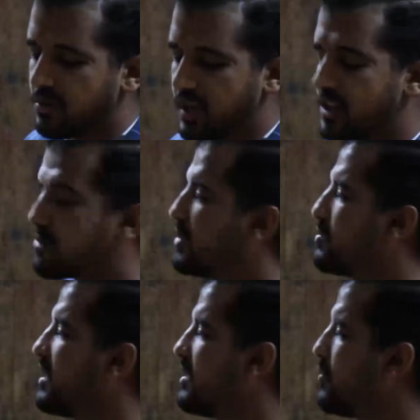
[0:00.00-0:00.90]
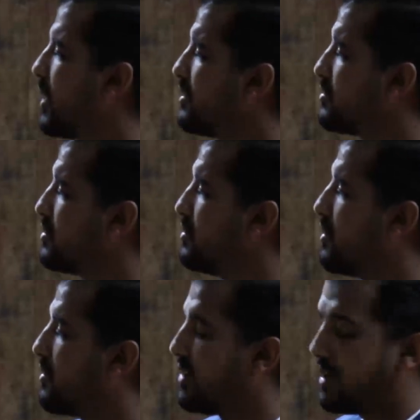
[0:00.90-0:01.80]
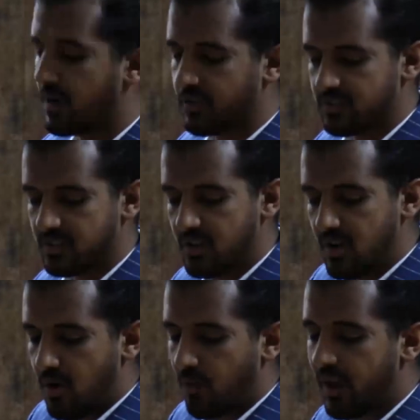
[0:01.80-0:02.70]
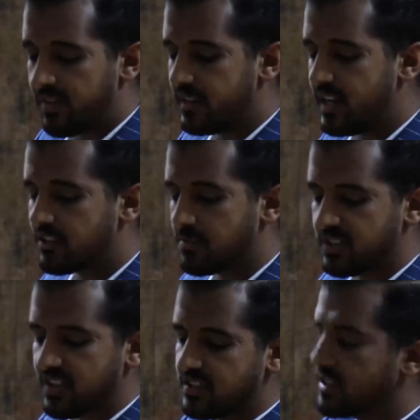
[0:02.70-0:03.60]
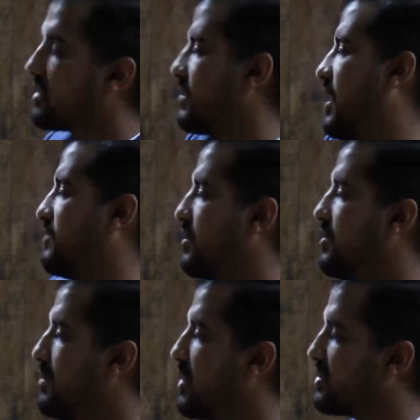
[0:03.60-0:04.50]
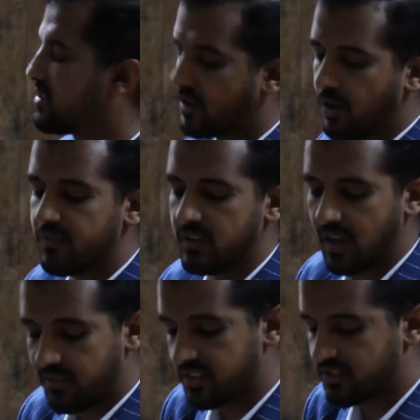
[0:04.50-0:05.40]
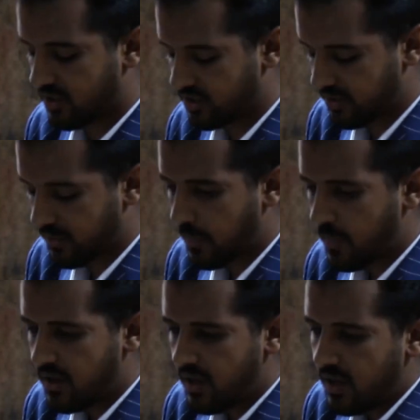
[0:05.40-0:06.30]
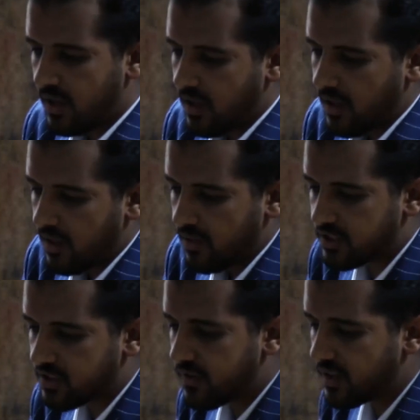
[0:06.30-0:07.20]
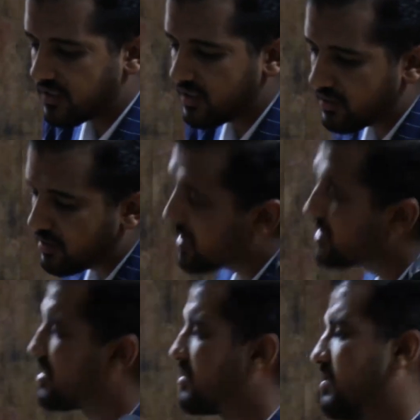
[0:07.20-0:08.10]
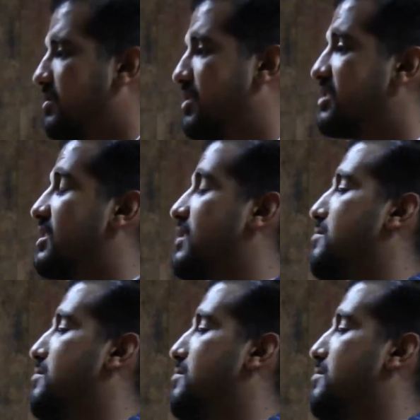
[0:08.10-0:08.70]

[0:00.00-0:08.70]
occurs between the 1 to 3 months, while the late presenting after 3 months of after surgery. The severity depends. There is a